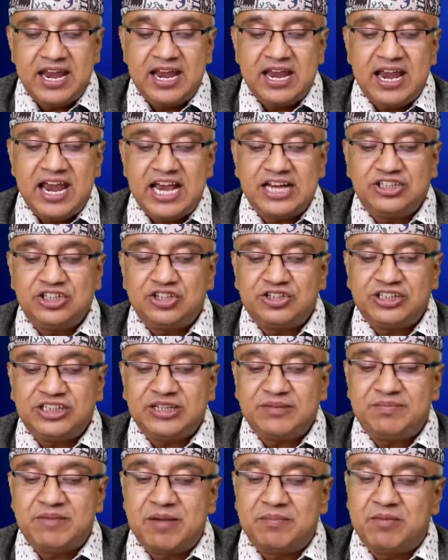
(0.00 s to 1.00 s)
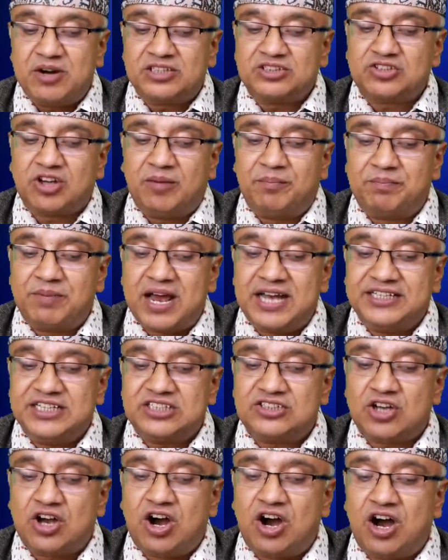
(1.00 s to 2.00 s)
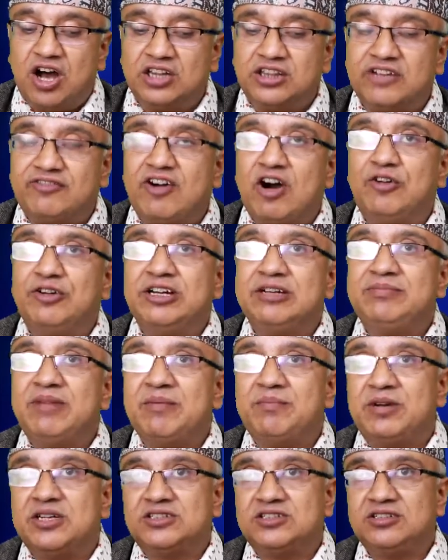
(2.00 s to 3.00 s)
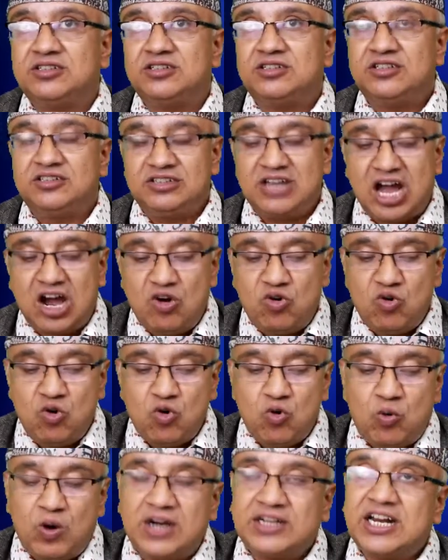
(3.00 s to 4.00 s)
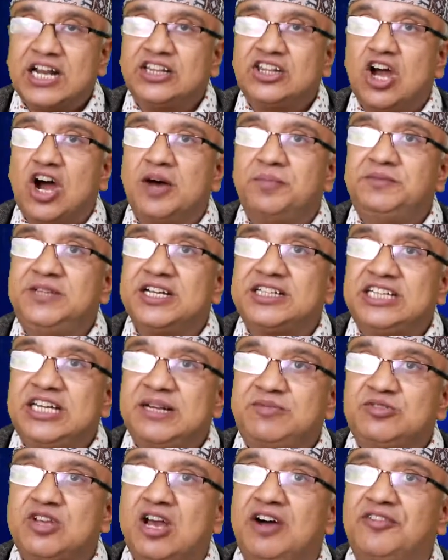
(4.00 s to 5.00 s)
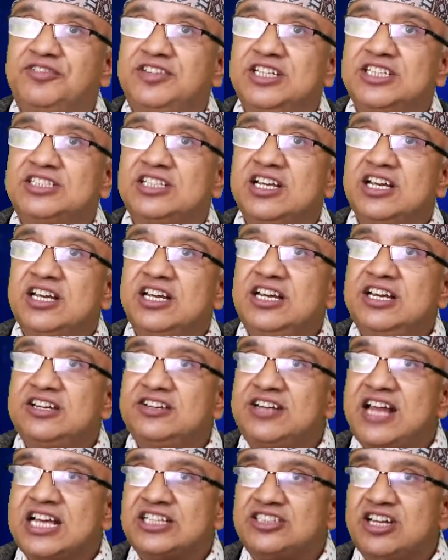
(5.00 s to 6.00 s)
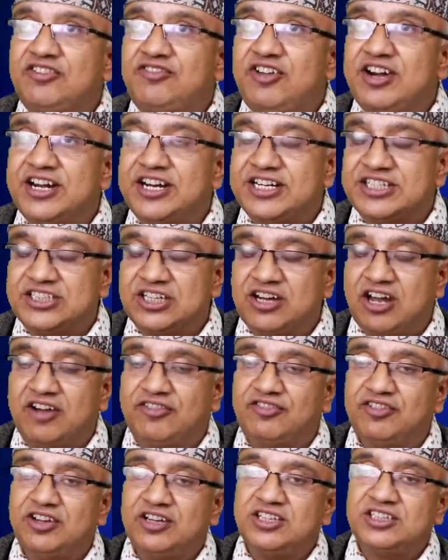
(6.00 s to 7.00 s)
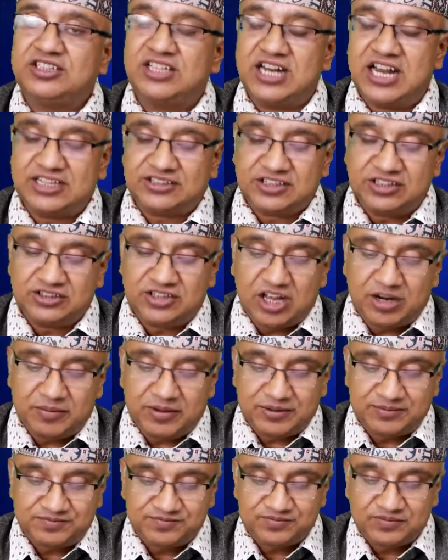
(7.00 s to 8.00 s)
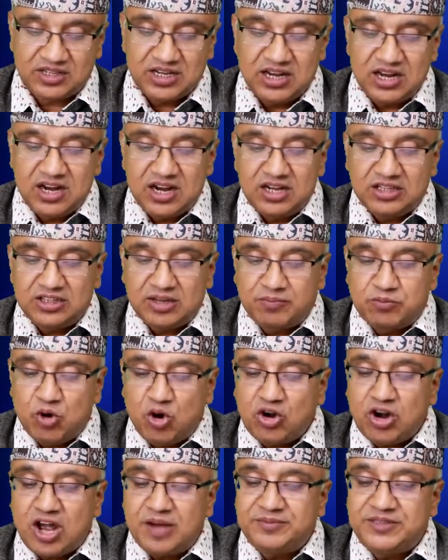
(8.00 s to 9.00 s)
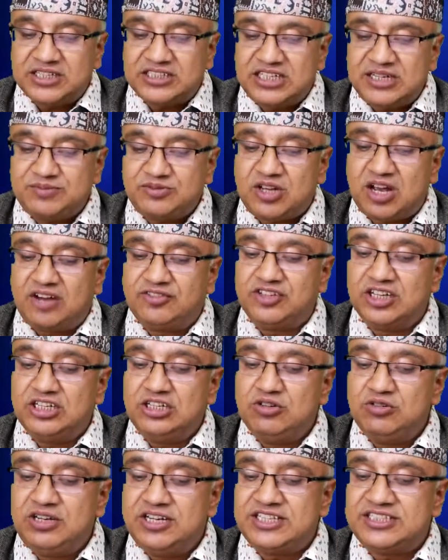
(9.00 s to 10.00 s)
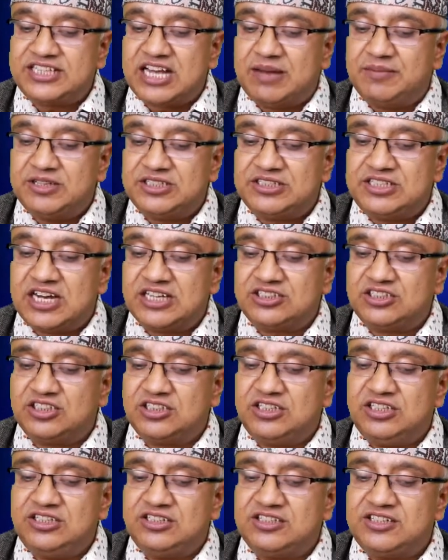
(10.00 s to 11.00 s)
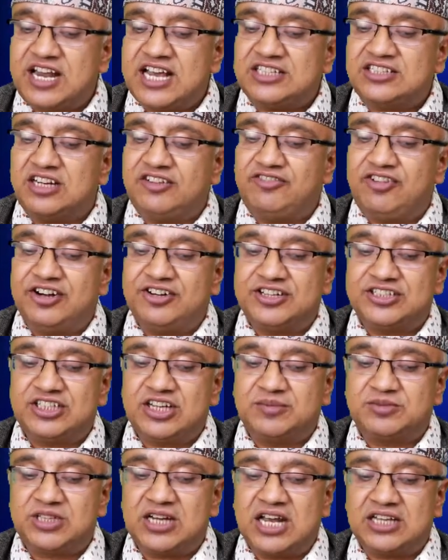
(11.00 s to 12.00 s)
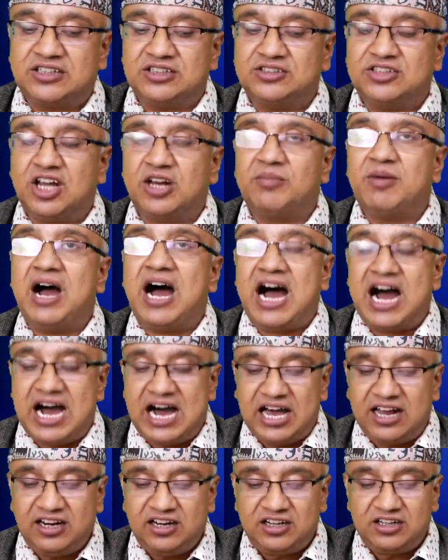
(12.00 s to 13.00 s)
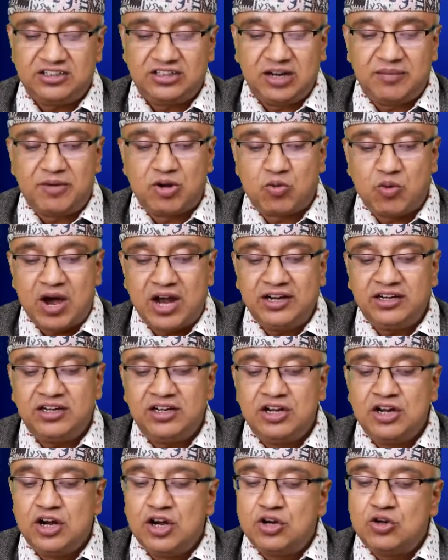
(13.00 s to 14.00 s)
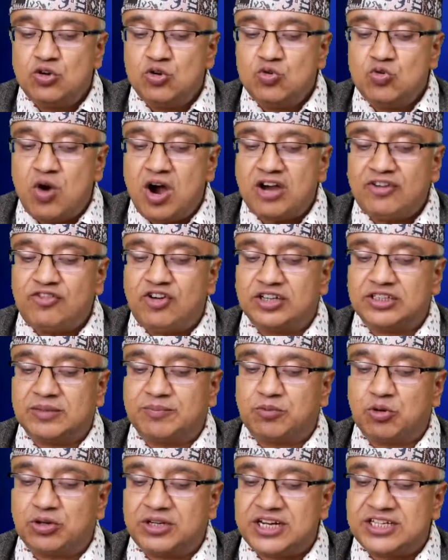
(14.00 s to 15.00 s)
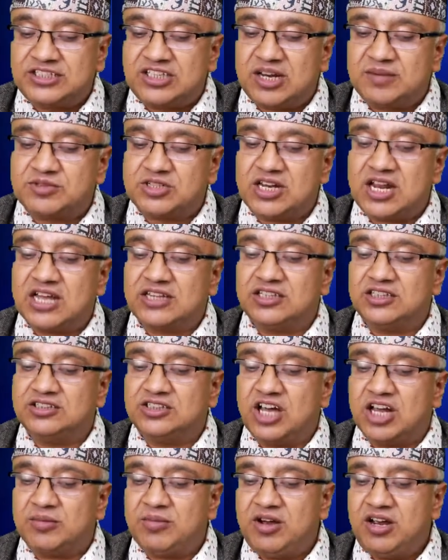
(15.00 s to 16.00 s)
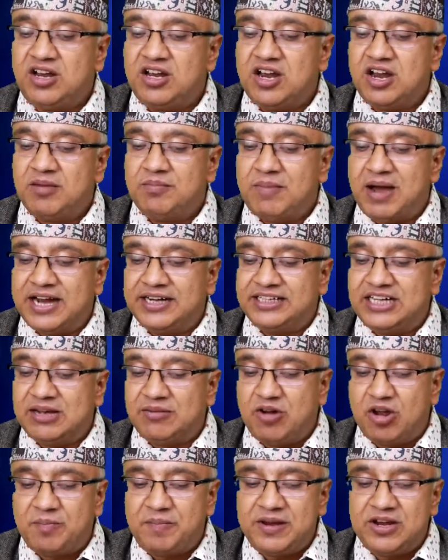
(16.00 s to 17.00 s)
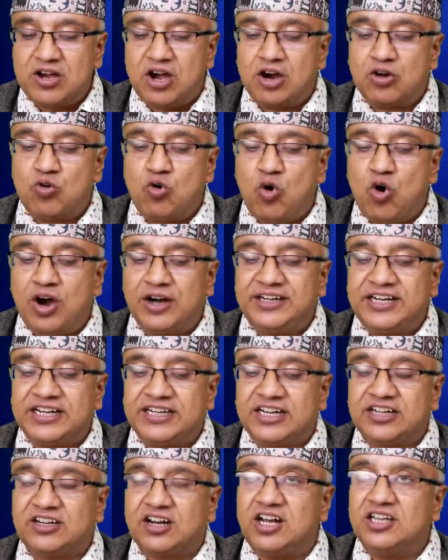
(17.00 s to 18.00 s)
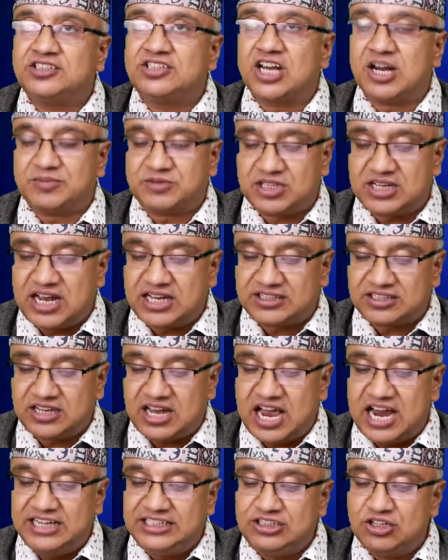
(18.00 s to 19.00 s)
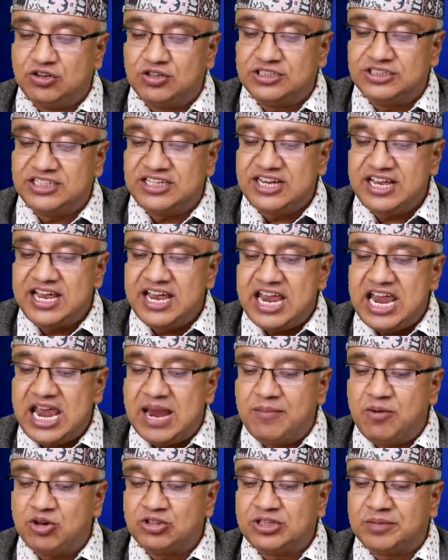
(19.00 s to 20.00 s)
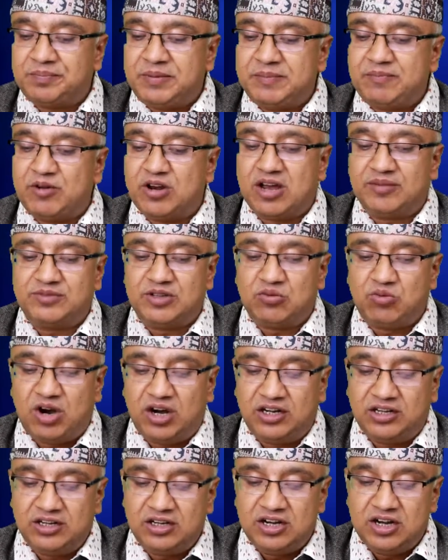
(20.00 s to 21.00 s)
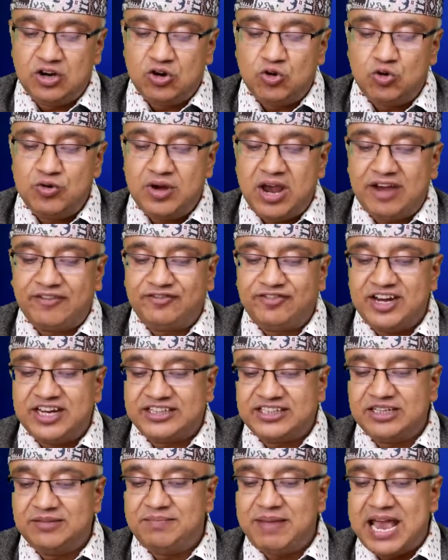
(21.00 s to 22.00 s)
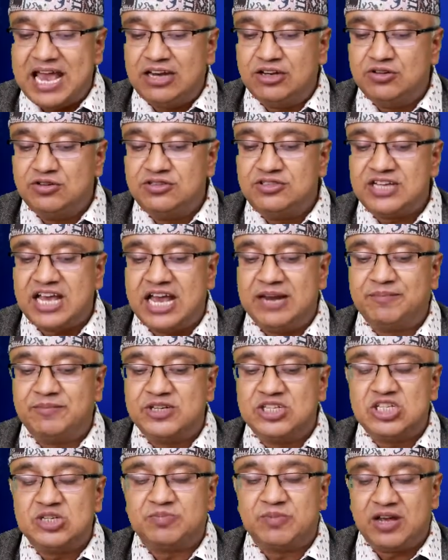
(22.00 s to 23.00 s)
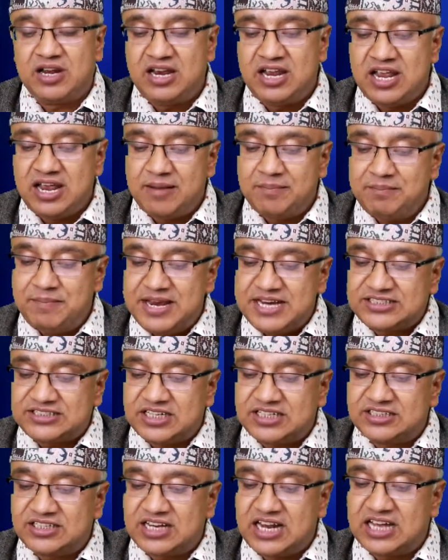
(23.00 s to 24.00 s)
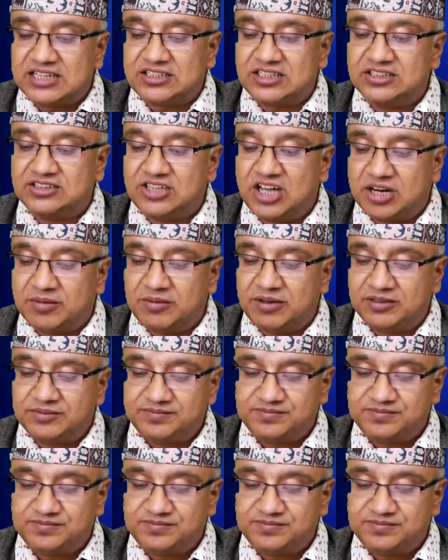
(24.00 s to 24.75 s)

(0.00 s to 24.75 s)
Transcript: Executive members comprises all the founding members. Now, what are the objectives of this International Federation of Sanatan Dharma? The broad objectives of the newly established International Federation of Sanatan Dharma are: number one, to work for the protection of Sanatan Dharma by developing a coordinated culture of Sanatan ideology among the people of the world who have faith in values and principles based on Sanatan Dharma,